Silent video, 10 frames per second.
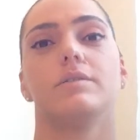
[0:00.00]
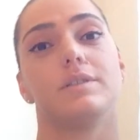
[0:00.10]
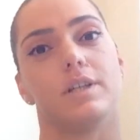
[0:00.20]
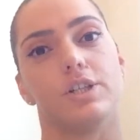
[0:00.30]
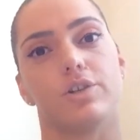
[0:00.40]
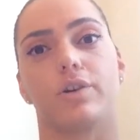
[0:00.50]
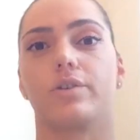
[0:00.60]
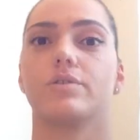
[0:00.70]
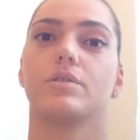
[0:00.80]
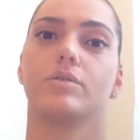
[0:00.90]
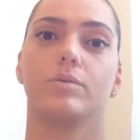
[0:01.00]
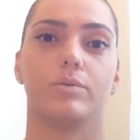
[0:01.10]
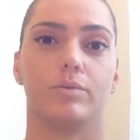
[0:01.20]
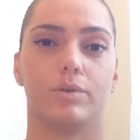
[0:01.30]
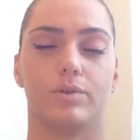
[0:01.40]
teachers
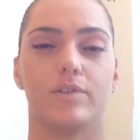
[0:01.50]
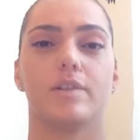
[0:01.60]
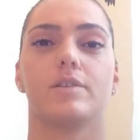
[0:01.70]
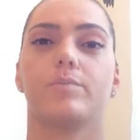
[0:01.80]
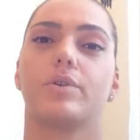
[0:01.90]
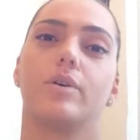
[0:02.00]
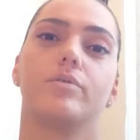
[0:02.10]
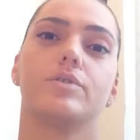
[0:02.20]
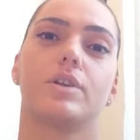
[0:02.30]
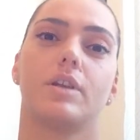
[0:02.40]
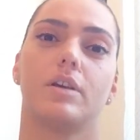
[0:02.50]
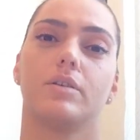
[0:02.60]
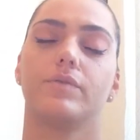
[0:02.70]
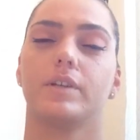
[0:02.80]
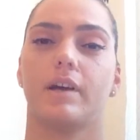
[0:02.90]
who use this approach, they
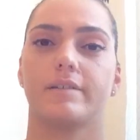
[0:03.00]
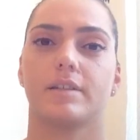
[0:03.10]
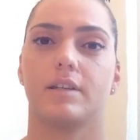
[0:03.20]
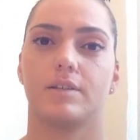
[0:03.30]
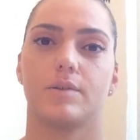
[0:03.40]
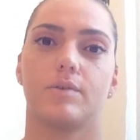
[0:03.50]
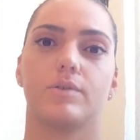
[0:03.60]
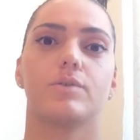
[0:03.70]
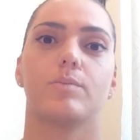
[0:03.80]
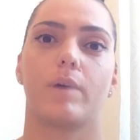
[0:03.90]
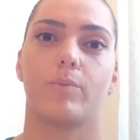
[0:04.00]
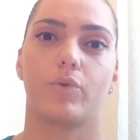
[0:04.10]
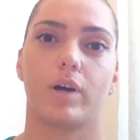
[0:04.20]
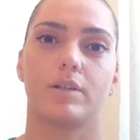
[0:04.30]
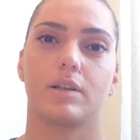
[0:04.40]
often ask their students to
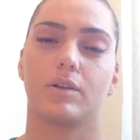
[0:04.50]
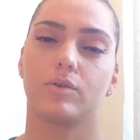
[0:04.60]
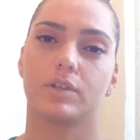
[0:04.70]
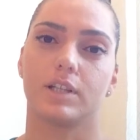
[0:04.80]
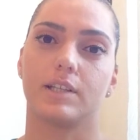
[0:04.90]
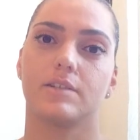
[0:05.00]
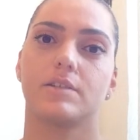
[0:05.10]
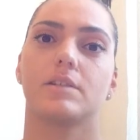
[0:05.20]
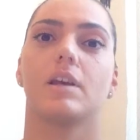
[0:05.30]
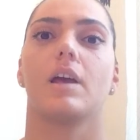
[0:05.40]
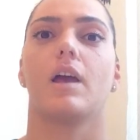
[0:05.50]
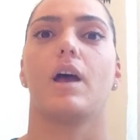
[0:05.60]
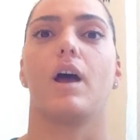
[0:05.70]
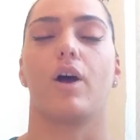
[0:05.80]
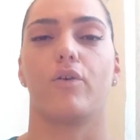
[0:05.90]
memorize long lists
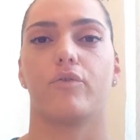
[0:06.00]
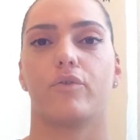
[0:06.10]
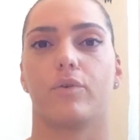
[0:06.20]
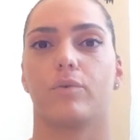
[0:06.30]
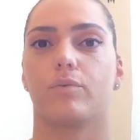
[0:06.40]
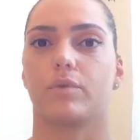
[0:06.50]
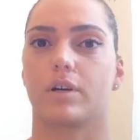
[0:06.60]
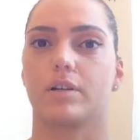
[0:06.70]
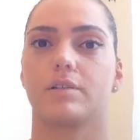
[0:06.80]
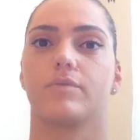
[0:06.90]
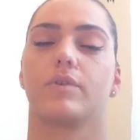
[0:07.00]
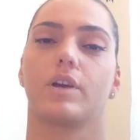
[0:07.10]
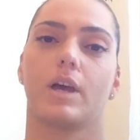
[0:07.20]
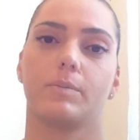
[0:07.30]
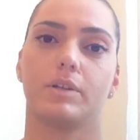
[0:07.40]
of words of
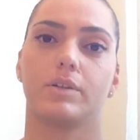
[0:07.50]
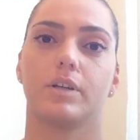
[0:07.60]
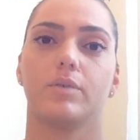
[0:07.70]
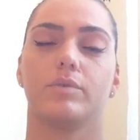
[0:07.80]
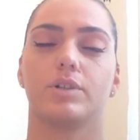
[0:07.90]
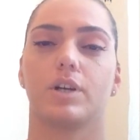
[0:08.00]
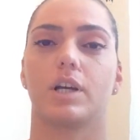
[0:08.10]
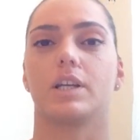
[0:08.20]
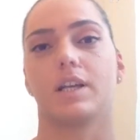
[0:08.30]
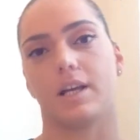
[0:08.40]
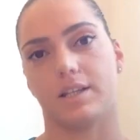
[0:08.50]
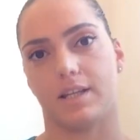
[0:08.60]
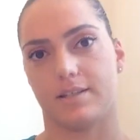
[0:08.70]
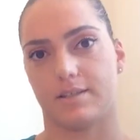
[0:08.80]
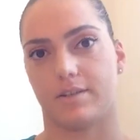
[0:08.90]
vocabulary which are not
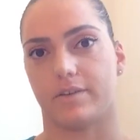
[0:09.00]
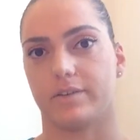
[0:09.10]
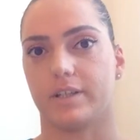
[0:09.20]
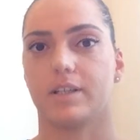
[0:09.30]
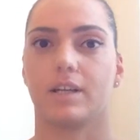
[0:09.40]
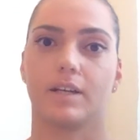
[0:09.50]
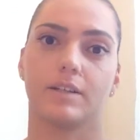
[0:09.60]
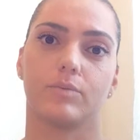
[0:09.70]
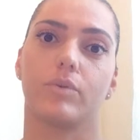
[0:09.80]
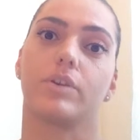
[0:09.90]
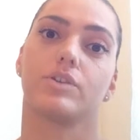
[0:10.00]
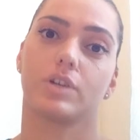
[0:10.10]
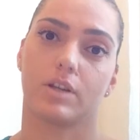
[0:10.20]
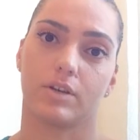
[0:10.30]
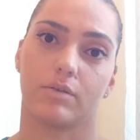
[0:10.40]
necessarily connected with each
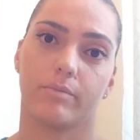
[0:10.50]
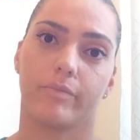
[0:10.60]
other.